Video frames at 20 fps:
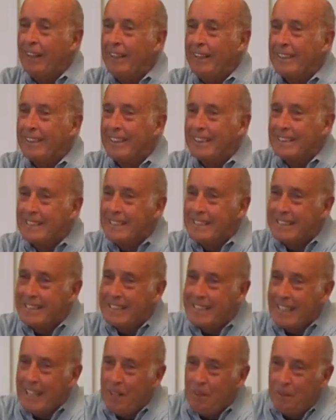It doesn't
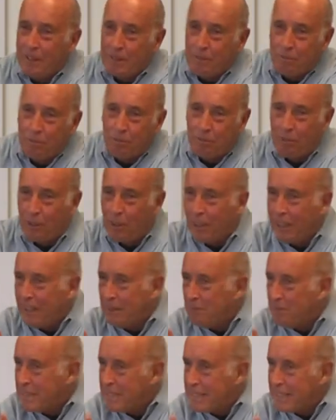say what
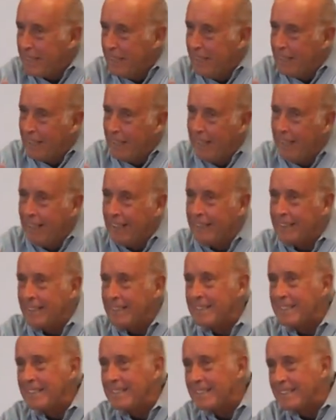Freud was thinking,
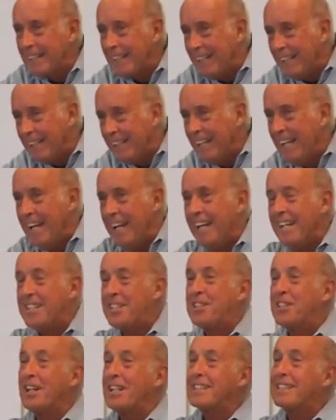doesn't
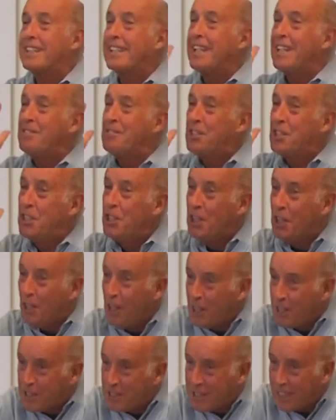say, just gives
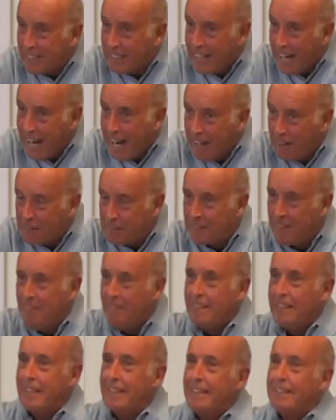Jung's account.
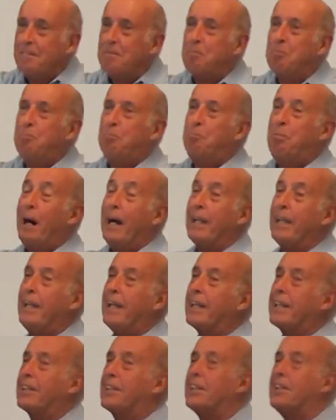But
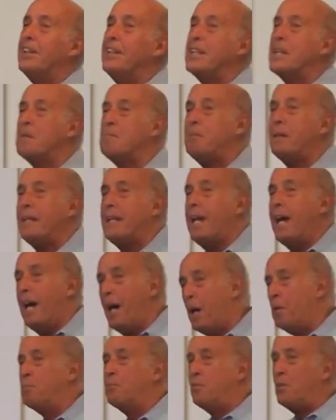it couldn't have been
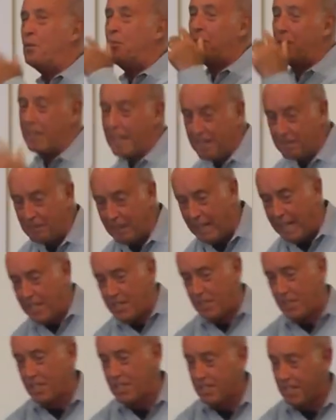helpful for their
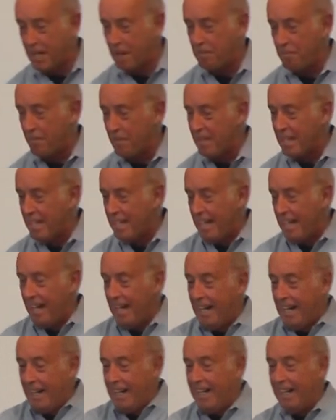relationship.
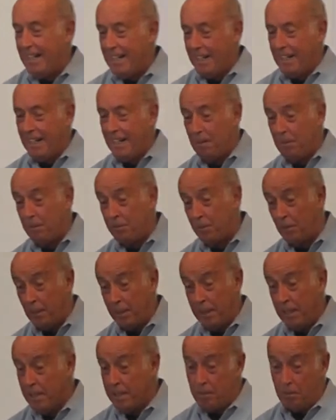Uh, uh,
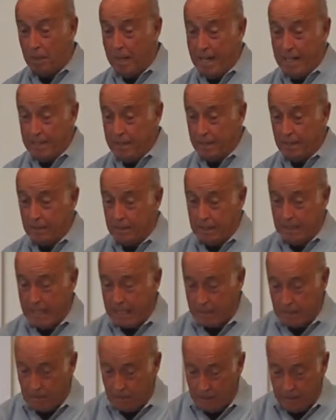for either one,
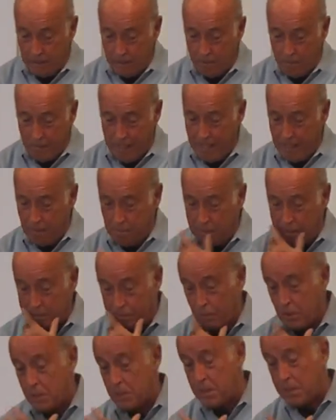actually, in a way, but
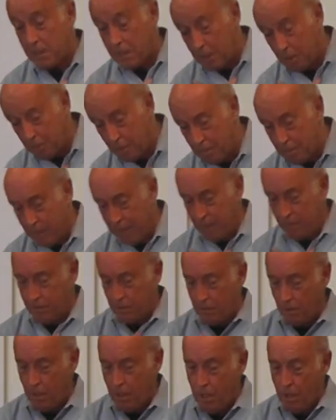it was terribly
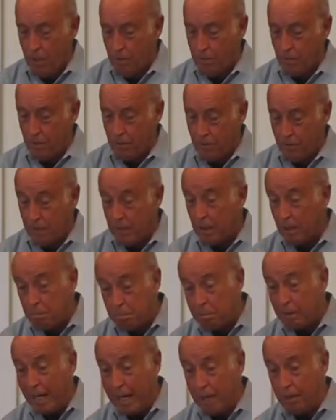painful. Well, very
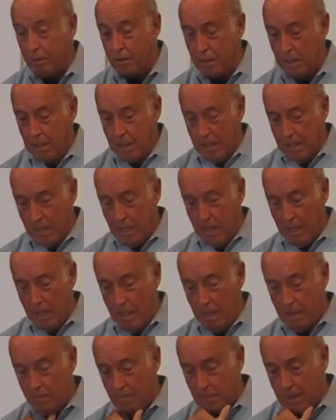proud
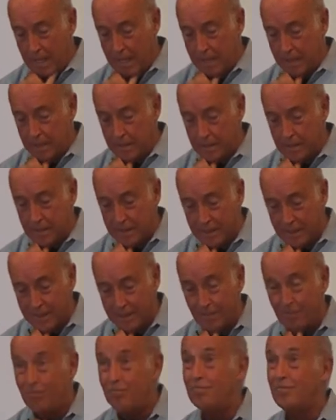um, and
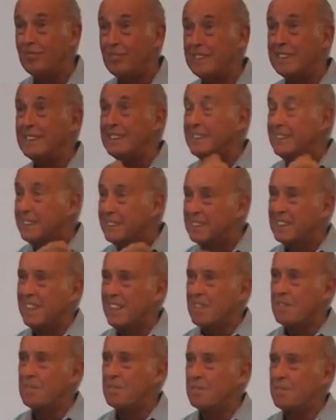um,
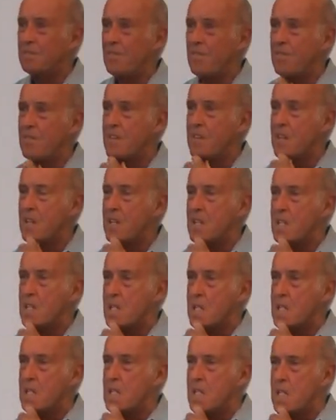kind of,
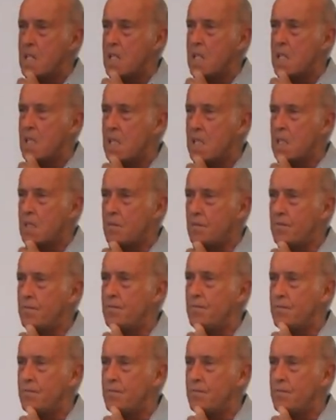you know,